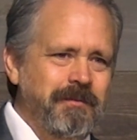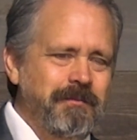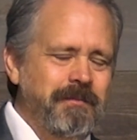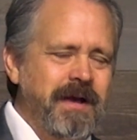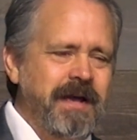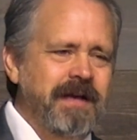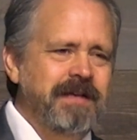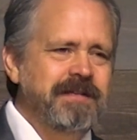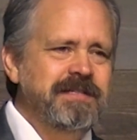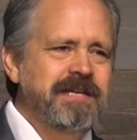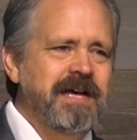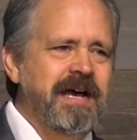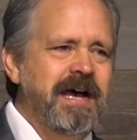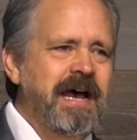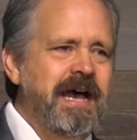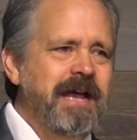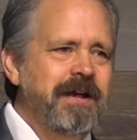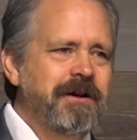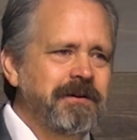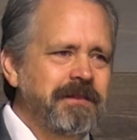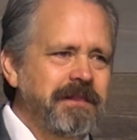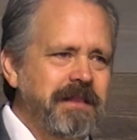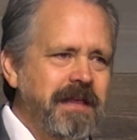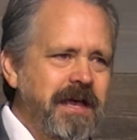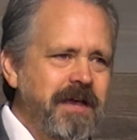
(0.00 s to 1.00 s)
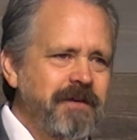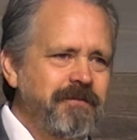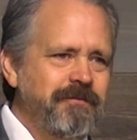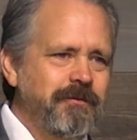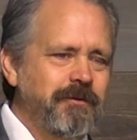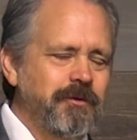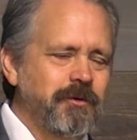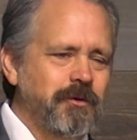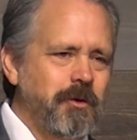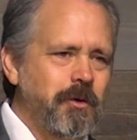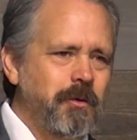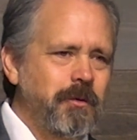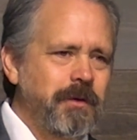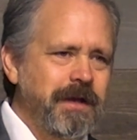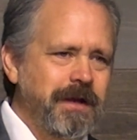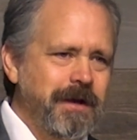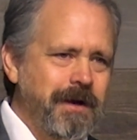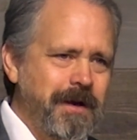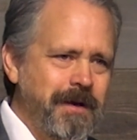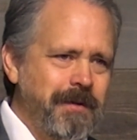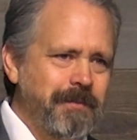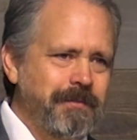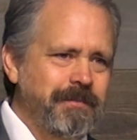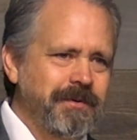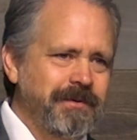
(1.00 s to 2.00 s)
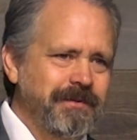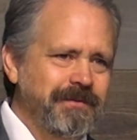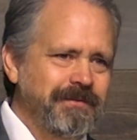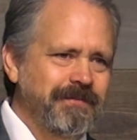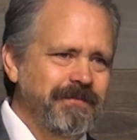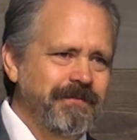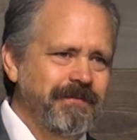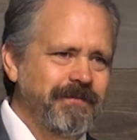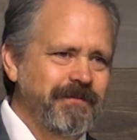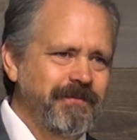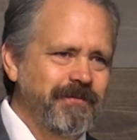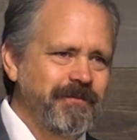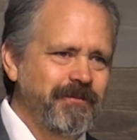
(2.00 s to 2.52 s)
My entire life growing up,